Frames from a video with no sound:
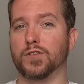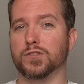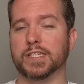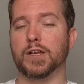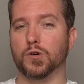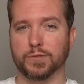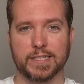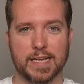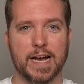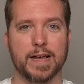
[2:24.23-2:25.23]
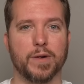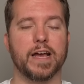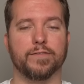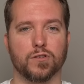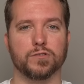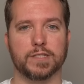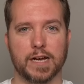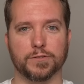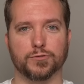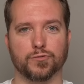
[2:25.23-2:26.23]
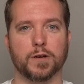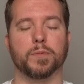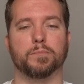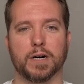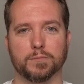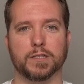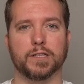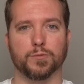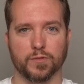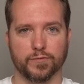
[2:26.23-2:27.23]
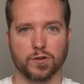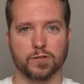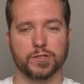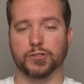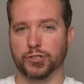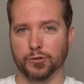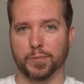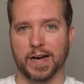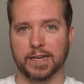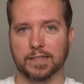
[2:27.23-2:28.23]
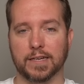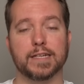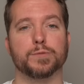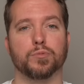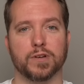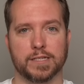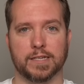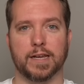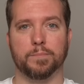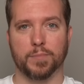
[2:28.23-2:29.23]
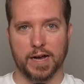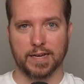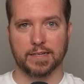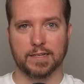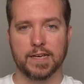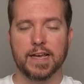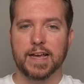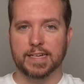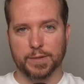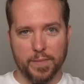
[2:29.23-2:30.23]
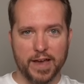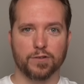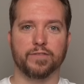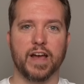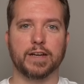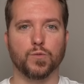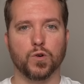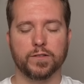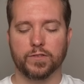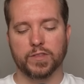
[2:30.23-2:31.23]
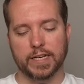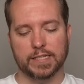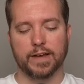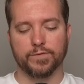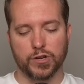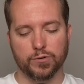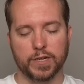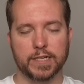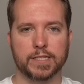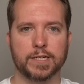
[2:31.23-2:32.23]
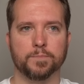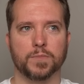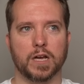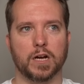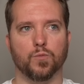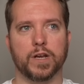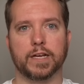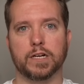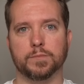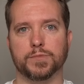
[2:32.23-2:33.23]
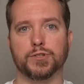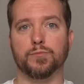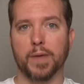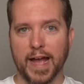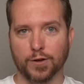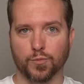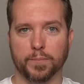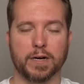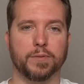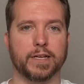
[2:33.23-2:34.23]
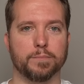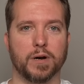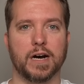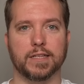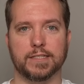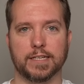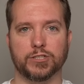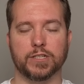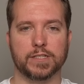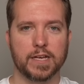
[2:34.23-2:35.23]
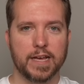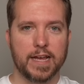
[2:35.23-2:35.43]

first and only time I have heard Donald Trump publicly refer to Joe Biden as President Biden. As a matter of fact, one of the things I've noticed uh, when it comes to MAGA Republican politicians